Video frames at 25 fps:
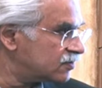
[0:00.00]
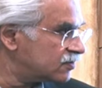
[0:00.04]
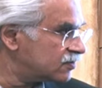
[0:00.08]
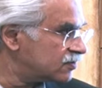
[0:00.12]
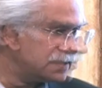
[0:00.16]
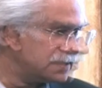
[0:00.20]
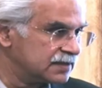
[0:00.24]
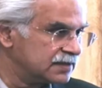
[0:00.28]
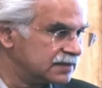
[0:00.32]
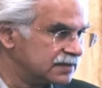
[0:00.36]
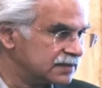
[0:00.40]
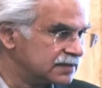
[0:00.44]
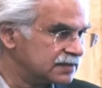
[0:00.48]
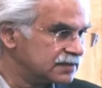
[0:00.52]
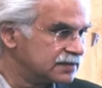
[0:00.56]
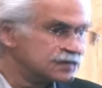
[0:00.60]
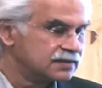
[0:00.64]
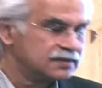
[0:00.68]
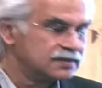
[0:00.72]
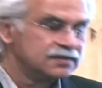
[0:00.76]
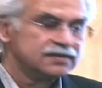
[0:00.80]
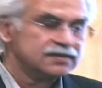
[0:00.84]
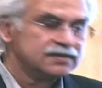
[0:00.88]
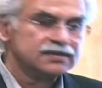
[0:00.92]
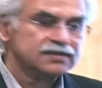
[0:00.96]

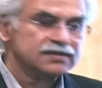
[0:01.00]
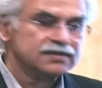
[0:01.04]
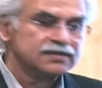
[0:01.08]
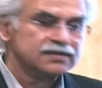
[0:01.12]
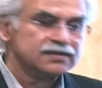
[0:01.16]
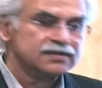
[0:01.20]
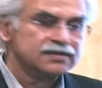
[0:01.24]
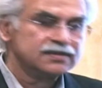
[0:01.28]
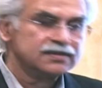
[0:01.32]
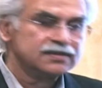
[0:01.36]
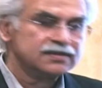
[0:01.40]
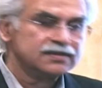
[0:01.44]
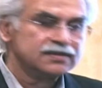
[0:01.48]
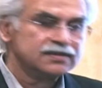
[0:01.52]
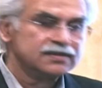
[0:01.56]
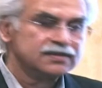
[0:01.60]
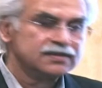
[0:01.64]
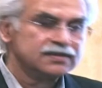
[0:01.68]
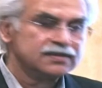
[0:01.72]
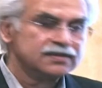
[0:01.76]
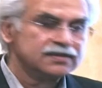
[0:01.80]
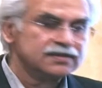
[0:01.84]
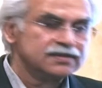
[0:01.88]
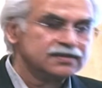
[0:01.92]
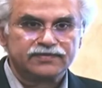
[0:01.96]
diseases
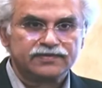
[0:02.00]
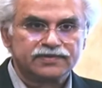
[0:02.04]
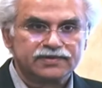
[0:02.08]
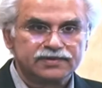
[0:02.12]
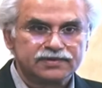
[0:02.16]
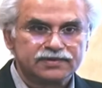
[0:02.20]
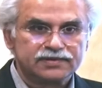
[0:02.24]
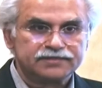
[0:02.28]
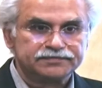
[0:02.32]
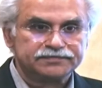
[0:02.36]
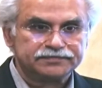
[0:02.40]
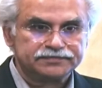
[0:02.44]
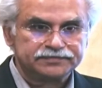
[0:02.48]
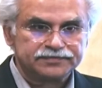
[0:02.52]
anywhere in the world.